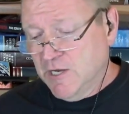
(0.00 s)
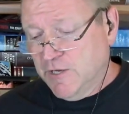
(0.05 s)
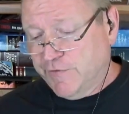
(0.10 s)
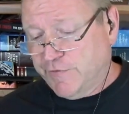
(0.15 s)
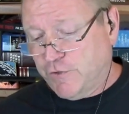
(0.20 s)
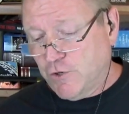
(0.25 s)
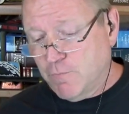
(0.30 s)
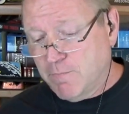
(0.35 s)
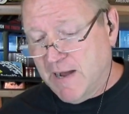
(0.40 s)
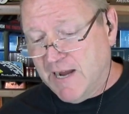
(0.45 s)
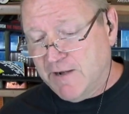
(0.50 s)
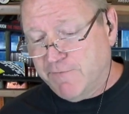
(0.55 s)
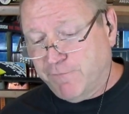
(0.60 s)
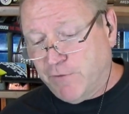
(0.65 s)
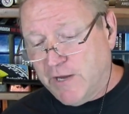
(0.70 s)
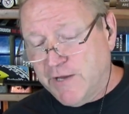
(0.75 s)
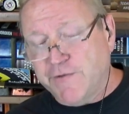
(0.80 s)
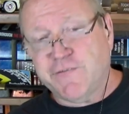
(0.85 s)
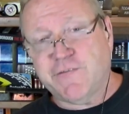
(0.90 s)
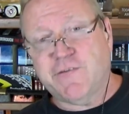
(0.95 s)
So my
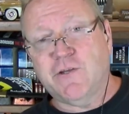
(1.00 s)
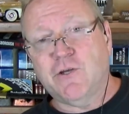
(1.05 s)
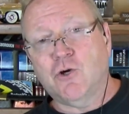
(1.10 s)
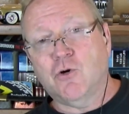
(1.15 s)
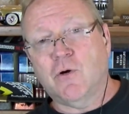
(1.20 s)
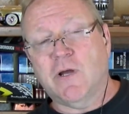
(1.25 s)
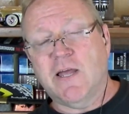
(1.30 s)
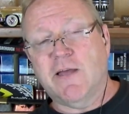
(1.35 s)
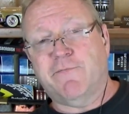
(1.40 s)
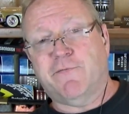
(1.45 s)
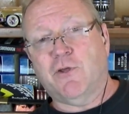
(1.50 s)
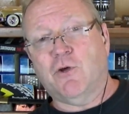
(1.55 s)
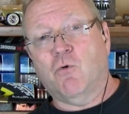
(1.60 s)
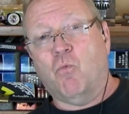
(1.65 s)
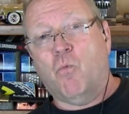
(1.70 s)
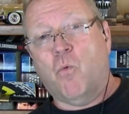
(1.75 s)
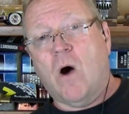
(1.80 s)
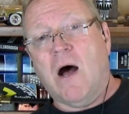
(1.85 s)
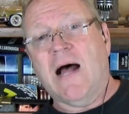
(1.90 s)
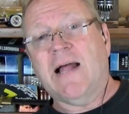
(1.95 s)
advice to you, if you
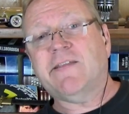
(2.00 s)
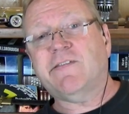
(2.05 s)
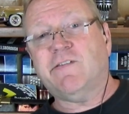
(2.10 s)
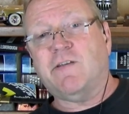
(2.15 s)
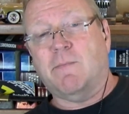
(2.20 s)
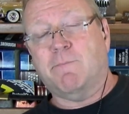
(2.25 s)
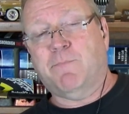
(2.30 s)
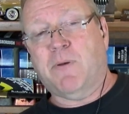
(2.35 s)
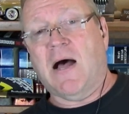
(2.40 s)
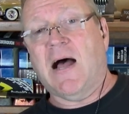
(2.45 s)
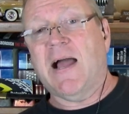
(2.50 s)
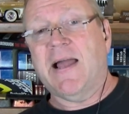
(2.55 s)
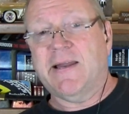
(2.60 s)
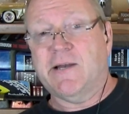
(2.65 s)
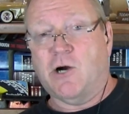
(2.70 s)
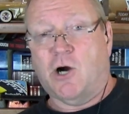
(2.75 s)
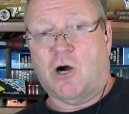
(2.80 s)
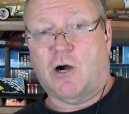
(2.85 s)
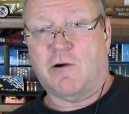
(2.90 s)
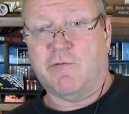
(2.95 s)
want to buy
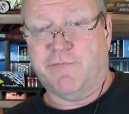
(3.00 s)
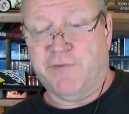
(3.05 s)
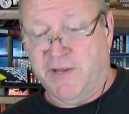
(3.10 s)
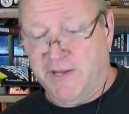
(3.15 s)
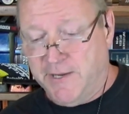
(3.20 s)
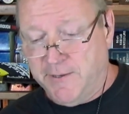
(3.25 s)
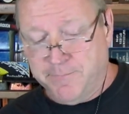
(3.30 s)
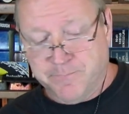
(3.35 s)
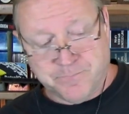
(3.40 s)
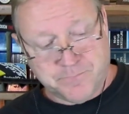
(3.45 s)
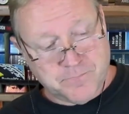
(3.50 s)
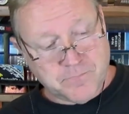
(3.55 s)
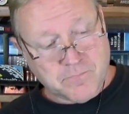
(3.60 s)
an RV,